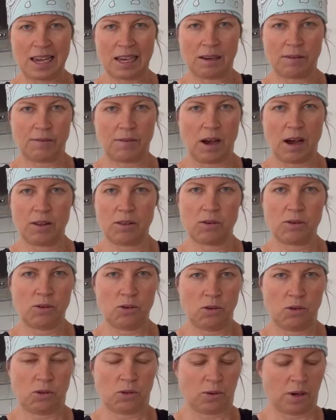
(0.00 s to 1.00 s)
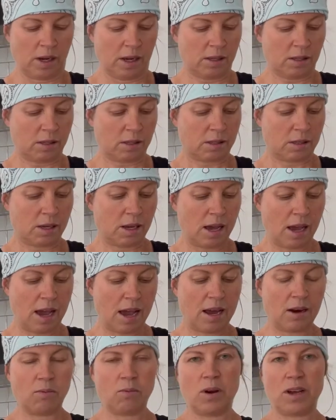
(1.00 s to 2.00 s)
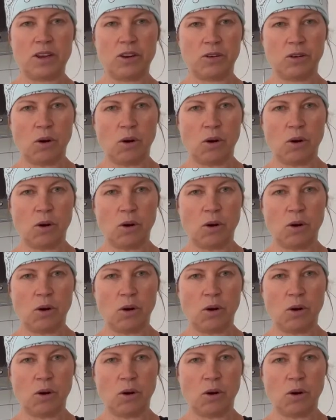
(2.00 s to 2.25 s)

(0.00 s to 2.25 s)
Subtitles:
of other nutrients, and what your